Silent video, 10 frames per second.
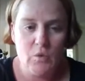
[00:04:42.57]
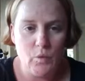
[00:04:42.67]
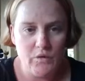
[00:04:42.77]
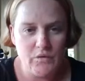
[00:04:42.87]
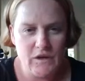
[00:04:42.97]

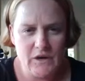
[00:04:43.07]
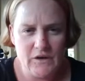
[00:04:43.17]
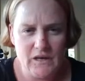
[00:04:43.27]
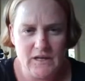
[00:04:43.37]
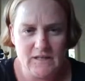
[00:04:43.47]
What
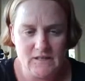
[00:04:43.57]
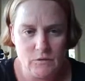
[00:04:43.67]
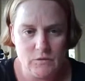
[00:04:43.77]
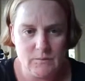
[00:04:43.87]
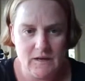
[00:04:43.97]
Fiona has
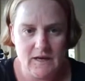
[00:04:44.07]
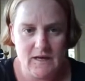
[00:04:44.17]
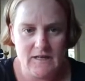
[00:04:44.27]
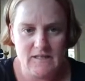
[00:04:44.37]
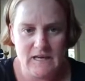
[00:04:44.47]
talked about
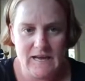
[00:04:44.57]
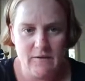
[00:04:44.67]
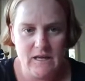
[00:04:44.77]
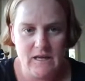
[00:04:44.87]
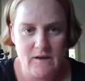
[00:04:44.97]
is
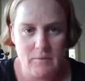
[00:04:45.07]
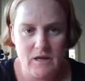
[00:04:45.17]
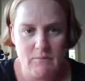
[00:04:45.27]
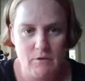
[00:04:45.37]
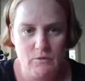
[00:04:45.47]
allowing young
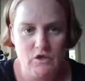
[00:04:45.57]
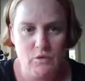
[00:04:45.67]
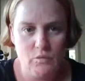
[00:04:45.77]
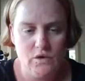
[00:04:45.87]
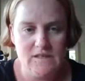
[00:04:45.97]
people to
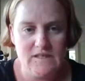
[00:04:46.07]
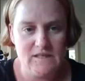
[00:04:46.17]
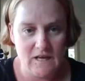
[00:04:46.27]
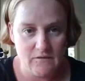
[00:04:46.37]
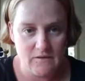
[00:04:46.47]
walk
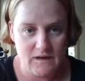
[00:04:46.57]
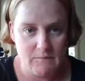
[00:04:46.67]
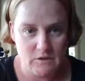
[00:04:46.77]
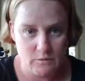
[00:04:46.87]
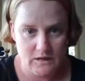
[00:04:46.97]
safely
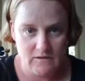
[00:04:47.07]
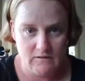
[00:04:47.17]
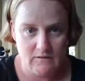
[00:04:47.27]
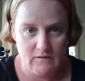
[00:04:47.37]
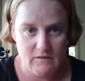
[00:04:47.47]

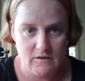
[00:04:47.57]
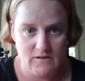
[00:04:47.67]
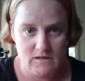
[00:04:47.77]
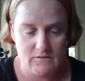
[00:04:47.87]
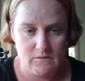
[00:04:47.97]
between those
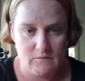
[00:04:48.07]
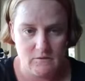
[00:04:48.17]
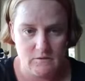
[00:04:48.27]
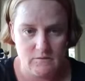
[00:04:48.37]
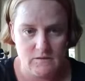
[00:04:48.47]
different
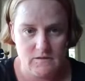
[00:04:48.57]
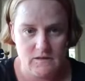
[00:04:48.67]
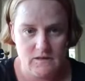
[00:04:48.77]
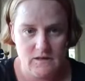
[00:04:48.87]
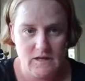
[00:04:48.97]
worlds.
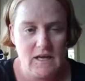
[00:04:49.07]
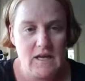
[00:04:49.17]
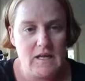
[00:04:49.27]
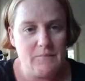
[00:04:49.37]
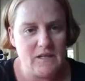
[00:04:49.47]

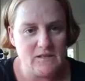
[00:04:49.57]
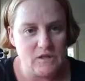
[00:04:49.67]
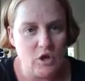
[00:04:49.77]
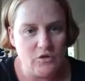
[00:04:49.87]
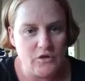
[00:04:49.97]
It's
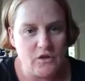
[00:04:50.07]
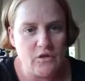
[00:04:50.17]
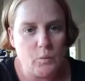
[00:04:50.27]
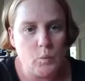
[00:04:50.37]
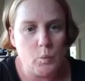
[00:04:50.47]
not that
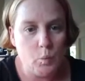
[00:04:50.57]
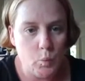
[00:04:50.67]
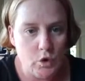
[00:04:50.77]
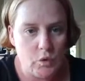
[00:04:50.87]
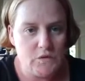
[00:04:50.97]
the
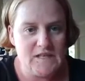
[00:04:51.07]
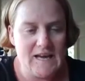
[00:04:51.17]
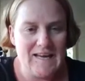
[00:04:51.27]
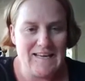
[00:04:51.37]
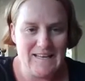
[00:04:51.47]
worlds
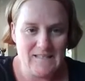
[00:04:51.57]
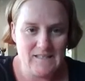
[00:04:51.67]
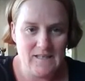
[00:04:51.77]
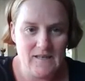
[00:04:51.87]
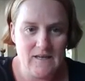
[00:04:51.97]
are
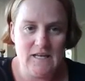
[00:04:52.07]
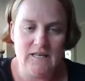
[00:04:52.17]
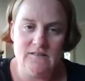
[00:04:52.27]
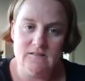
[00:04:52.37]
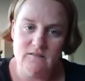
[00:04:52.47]
easy, and
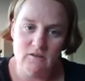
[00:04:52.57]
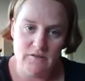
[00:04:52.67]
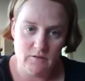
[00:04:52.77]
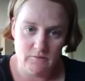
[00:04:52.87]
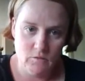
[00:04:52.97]
it's not
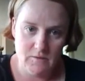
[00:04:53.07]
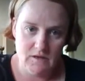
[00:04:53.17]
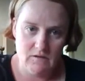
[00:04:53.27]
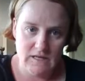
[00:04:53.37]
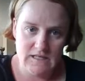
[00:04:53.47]
that forming
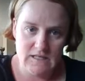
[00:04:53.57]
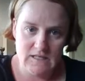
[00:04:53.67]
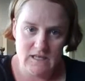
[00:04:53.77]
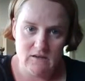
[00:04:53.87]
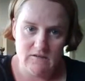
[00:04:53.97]
your
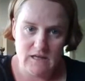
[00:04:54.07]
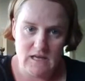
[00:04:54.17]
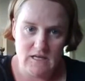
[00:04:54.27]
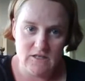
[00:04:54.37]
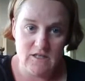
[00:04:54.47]
identity on the
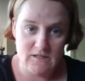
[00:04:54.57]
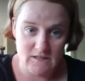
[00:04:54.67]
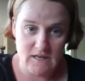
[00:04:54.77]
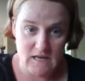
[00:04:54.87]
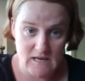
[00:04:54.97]
edge is
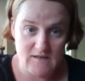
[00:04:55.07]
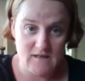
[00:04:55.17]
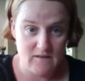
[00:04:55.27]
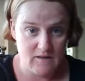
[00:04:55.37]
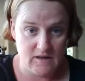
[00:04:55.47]
an
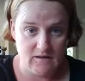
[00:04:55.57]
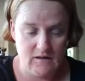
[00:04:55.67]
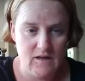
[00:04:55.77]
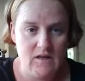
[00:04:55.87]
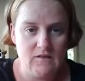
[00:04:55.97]
easy thing.
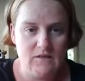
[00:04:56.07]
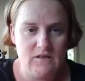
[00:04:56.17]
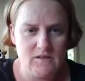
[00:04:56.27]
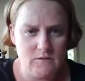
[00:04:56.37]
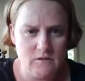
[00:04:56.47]

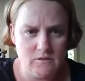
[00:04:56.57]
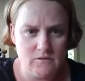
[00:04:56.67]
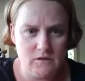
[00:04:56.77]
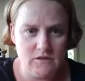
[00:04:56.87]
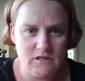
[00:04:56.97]
There's still
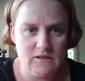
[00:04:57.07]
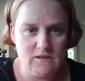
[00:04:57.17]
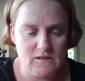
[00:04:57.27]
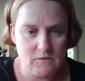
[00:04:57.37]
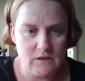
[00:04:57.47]
confusion,
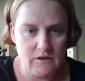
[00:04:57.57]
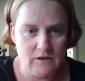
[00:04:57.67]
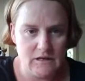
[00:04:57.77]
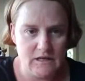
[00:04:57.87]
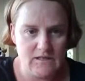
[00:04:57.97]
there's still
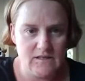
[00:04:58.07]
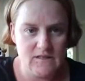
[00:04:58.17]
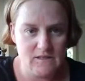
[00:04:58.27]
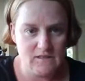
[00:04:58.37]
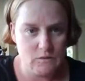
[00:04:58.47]
loneliness,
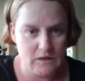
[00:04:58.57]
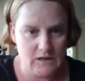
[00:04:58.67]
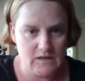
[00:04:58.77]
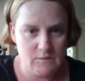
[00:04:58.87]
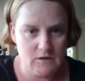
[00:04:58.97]
there's still that
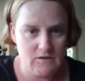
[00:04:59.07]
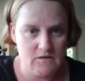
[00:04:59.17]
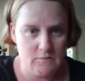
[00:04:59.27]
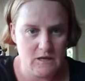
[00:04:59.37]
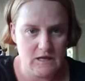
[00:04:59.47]

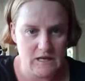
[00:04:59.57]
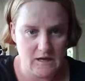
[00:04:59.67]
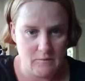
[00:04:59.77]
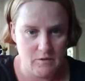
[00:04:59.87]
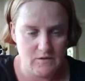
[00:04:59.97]
experience of being a
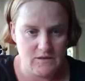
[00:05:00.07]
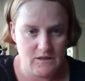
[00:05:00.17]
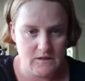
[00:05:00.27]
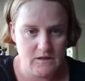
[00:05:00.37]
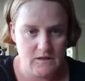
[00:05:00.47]
young
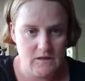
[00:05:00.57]
person.